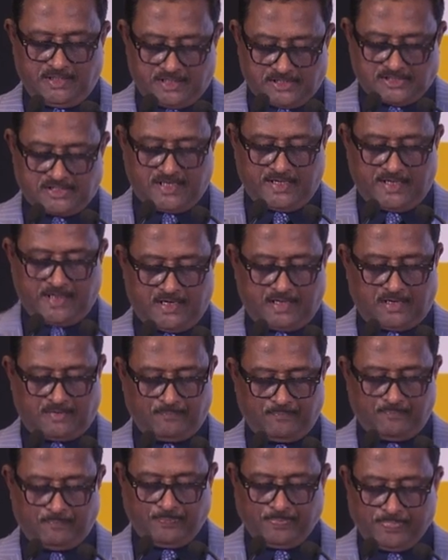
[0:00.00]
this arena,
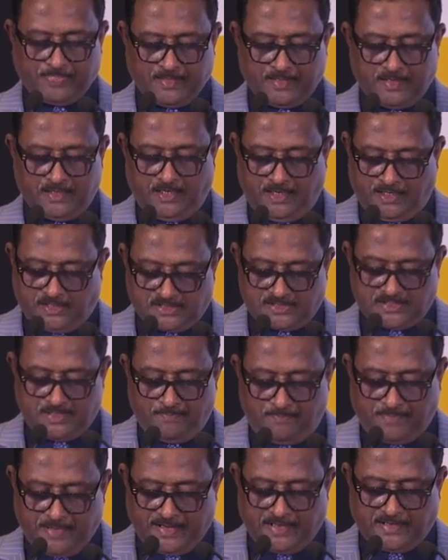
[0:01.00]
it is
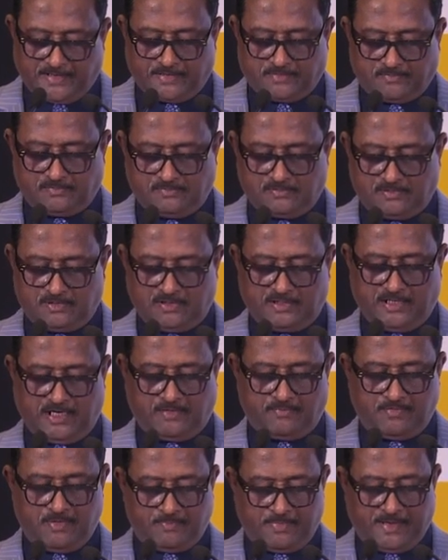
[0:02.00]
imperative
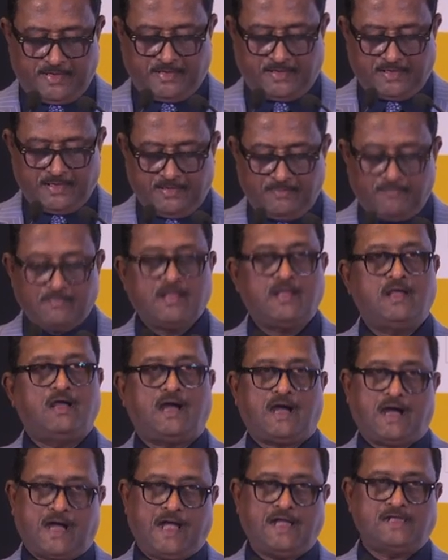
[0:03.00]
that we maintain
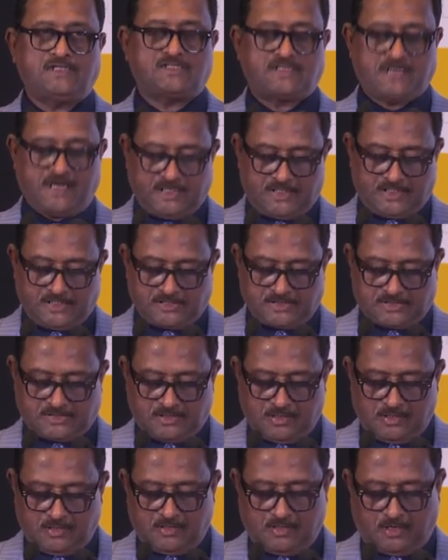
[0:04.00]
high standards
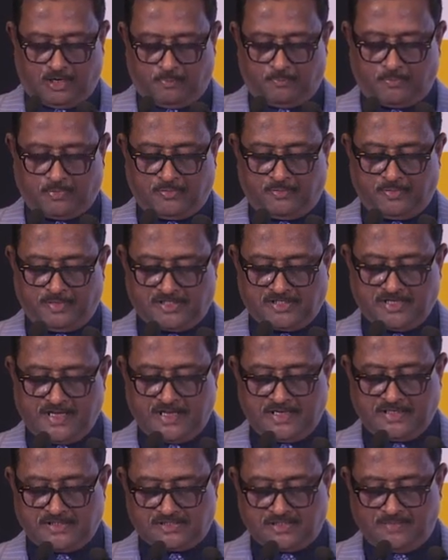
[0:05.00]
of
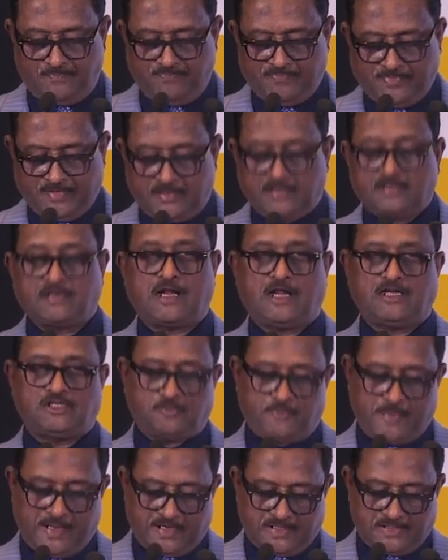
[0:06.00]
professionalism,
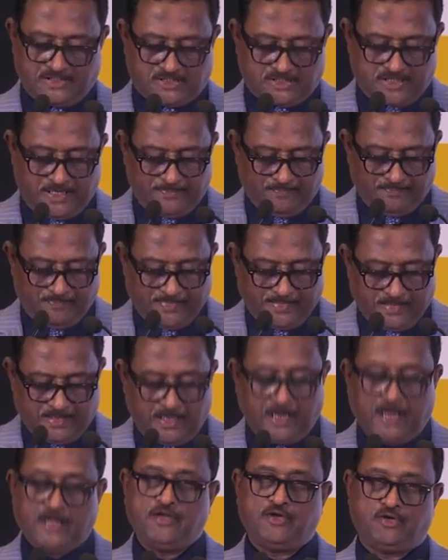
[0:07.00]
transparency,
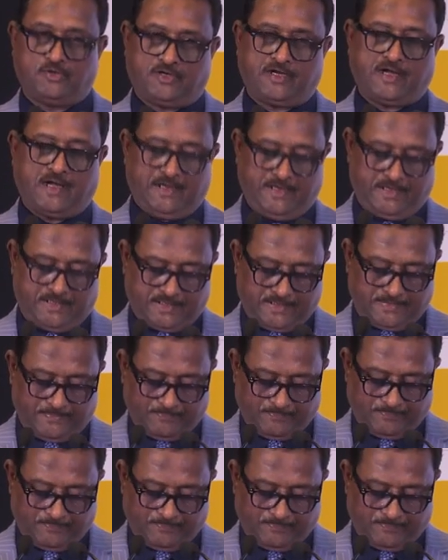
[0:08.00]
and neutrality.